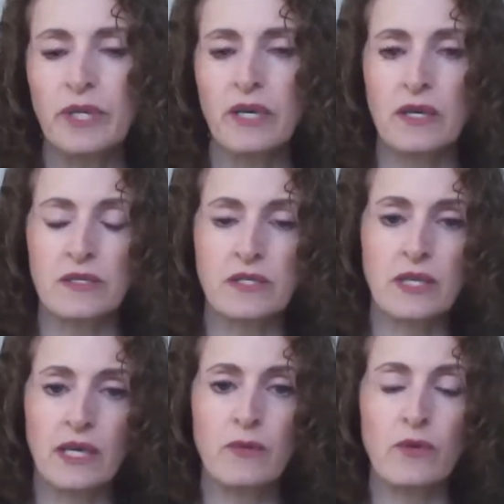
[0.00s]

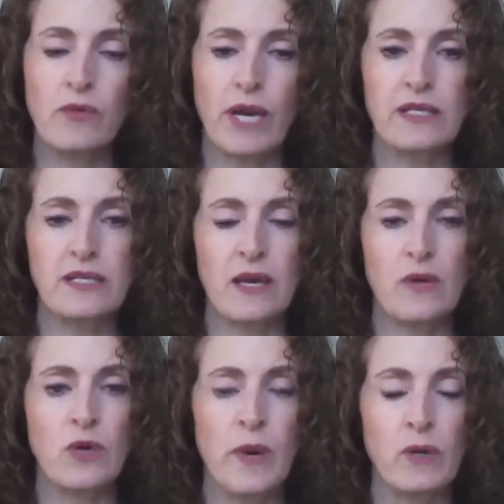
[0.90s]
because they were raised
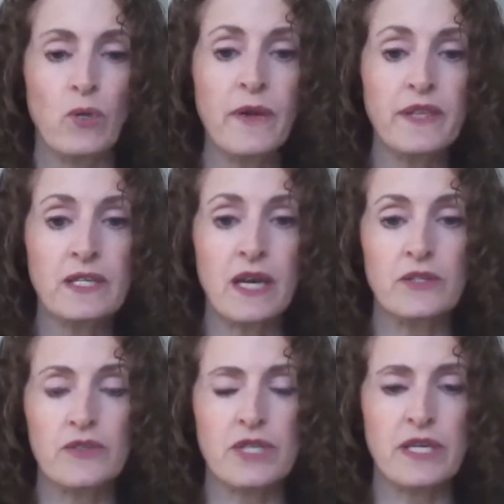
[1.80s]
that no matter what the
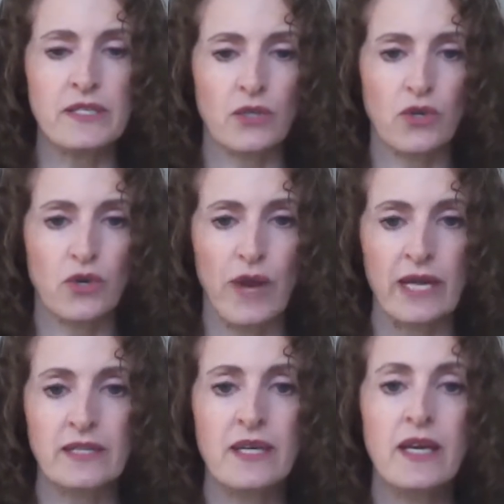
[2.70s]
doctor says, they're
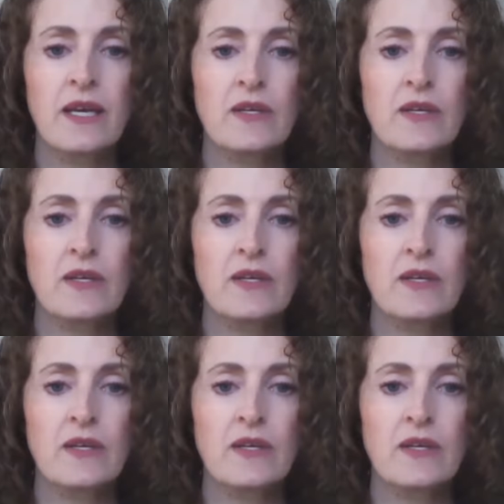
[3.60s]
correct.